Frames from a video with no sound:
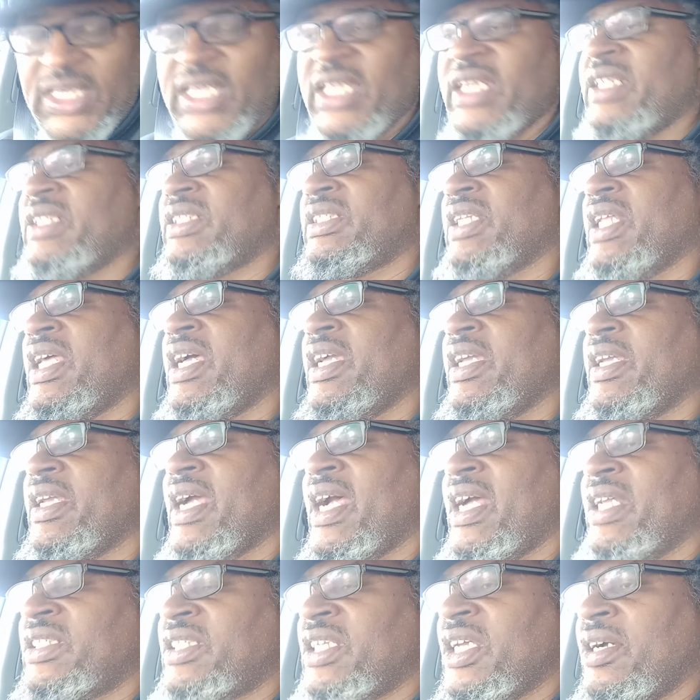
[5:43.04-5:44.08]
And it's like,
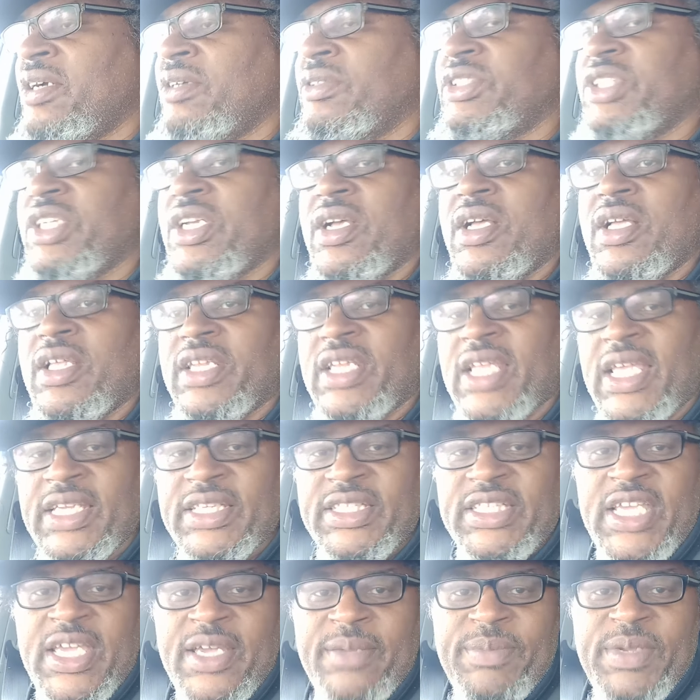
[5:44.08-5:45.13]
I told y'all,
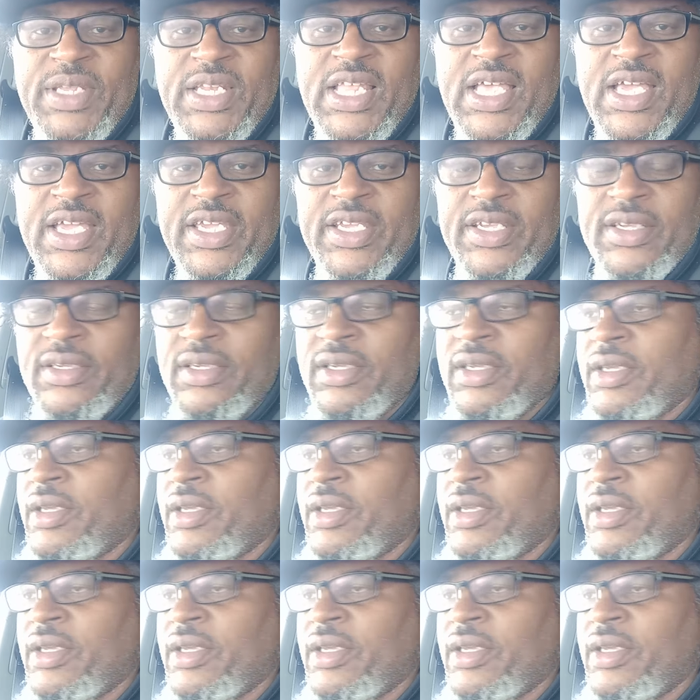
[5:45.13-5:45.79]
like, they'll be like,